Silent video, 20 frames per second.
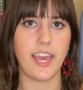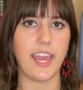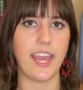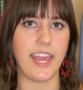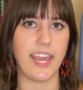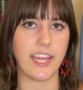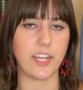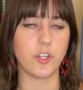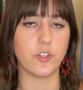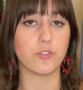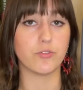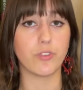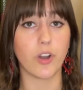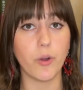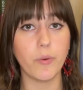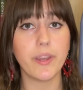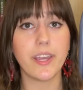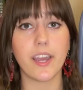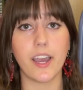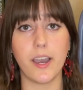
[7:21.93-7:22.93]
and
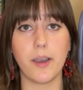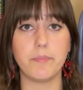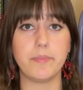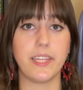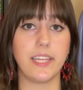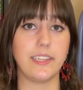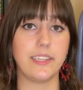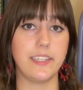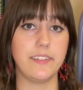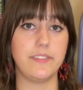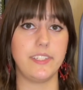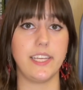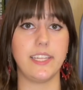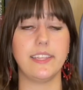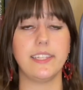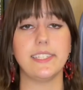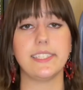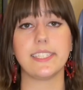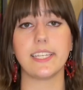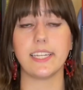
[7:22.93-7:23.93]
growing up they lived
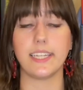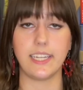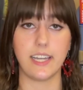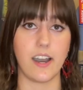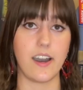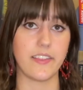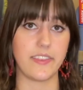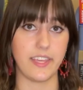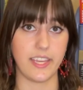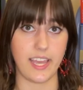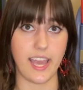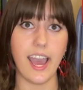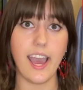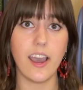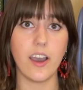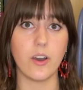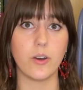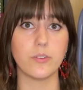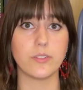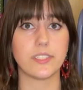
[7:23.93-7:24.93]
in this gothic
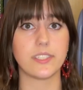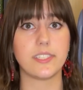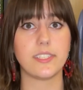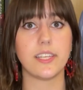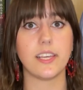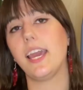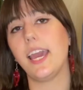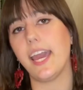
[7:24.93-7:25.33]
house,